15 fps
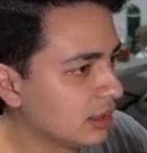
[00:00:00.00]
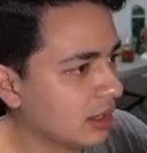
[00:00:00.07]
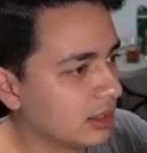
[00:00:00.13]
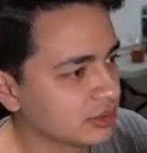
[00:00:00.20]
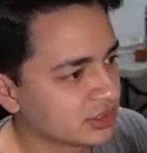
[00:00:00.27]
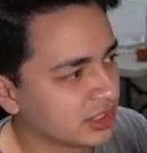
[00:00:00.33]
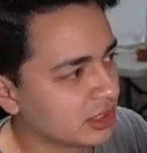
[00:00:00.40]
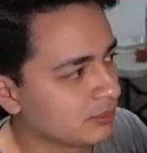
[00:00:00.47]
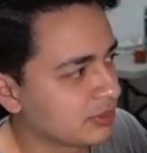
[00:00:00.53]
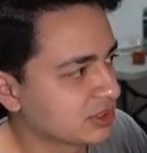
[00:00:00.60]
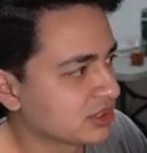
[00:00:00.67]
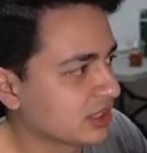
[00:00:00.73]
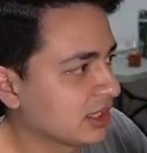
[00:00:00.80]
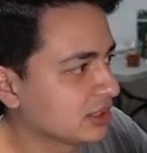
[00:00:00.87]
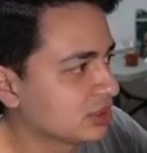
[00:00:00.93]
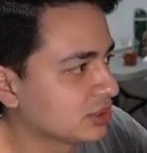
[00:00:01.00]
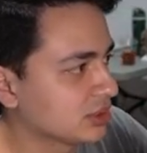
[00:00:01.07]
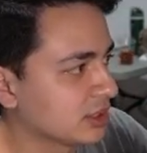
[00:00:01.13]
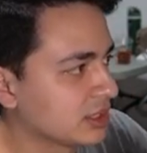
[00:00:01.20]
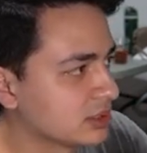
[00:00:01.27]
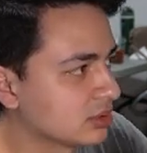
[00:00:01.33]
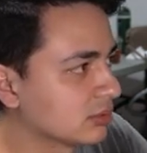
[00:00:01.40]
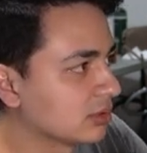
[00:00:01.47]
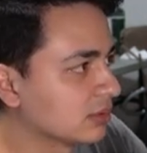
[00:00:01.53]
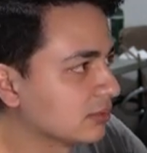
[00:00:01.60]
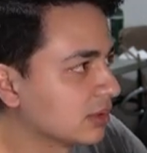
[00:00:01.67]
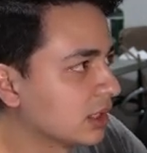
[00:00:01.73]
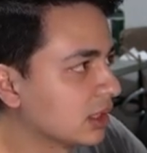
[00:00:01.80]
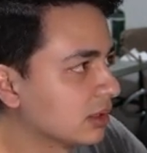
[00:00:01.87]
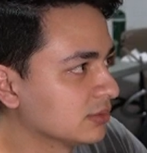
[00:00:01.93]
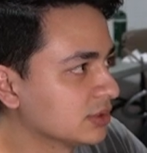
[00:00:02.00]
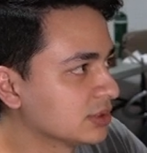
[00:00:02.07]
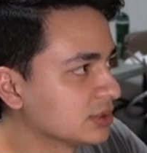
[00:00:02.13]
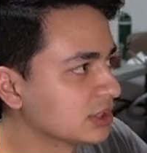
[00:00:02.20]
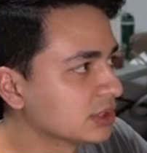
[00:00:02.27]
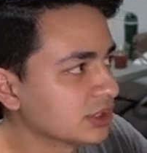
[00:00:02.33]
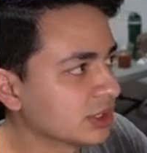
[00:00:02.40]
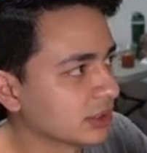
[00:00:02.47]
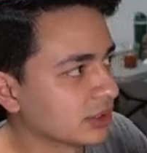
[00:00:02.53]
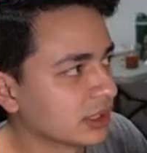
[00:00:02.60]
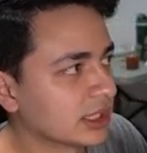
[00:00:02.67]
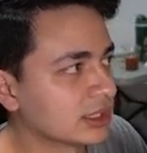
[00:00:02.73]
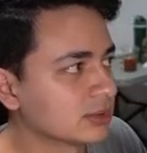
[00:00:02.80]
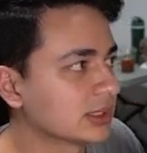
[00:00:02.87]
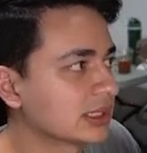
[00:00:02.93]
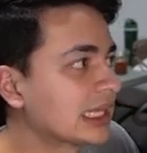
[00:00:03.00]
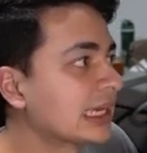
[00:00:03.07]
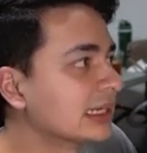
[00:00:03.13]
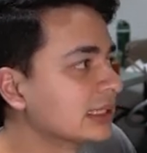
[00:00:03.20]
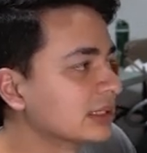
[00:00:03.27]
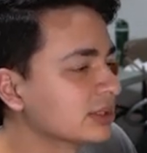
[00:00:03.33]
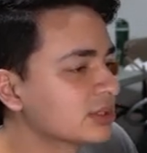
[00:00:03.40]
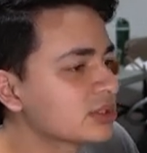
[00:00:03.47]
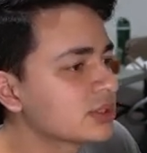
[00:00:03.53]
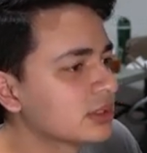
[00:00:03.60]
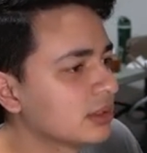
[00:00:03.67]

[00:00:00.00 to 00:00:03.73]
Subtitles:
I'll set up a sketch as a revolve just to show you guys what that is.